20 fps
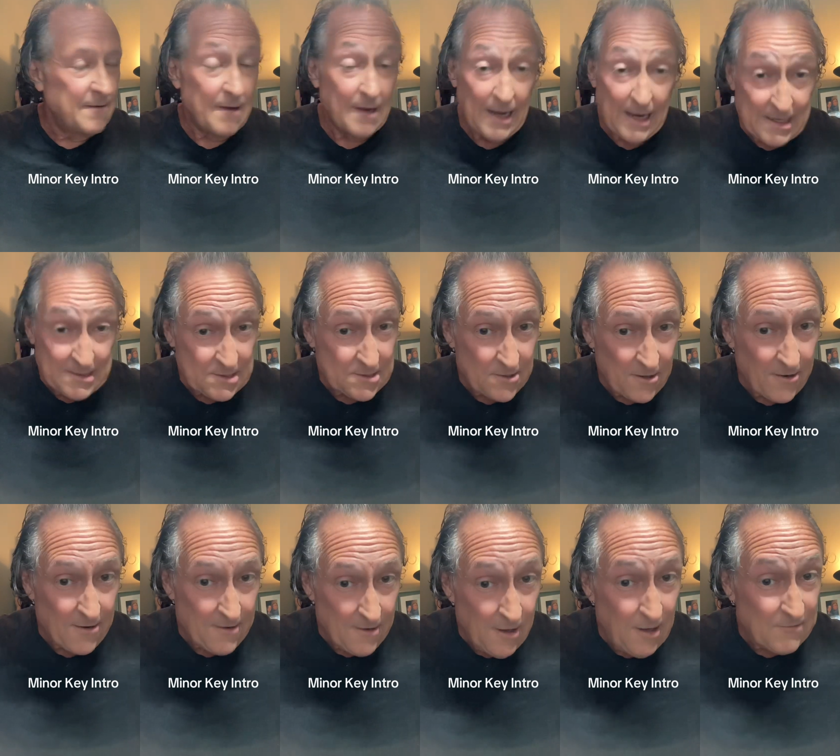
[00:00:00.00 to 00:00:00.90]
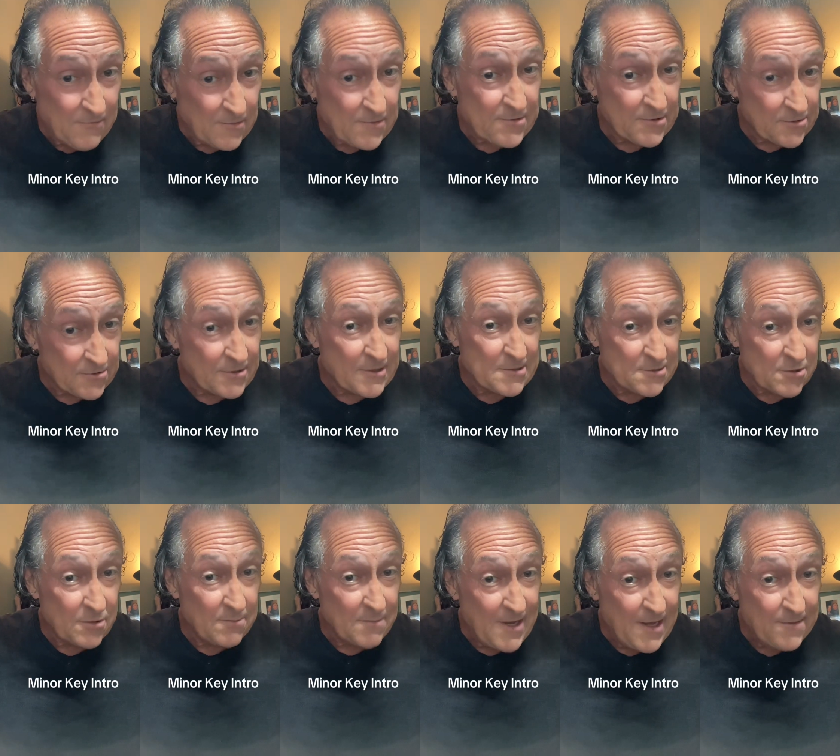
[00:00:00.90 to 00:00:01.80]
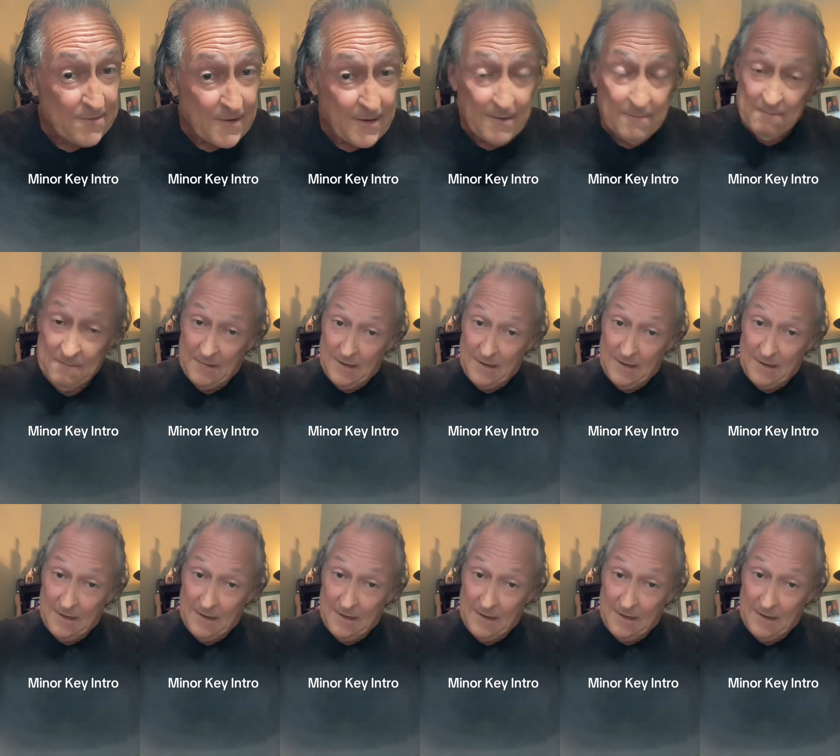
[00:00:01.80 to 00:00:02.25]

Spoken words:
I start off with the traditional method.